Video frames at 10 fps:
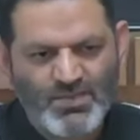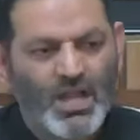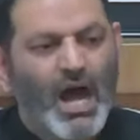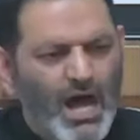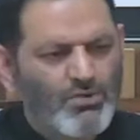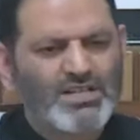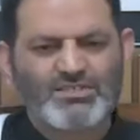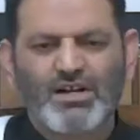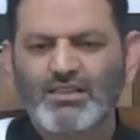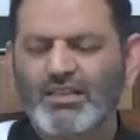How
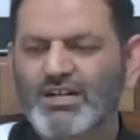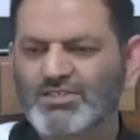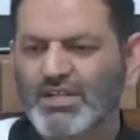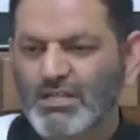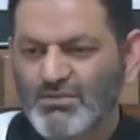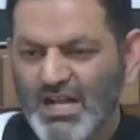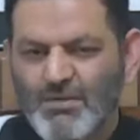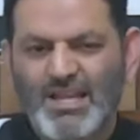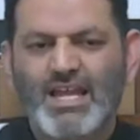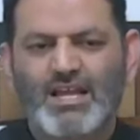does Allah's ilm
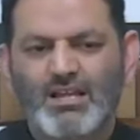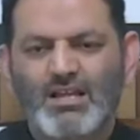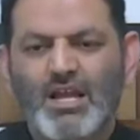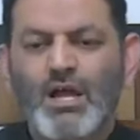come here?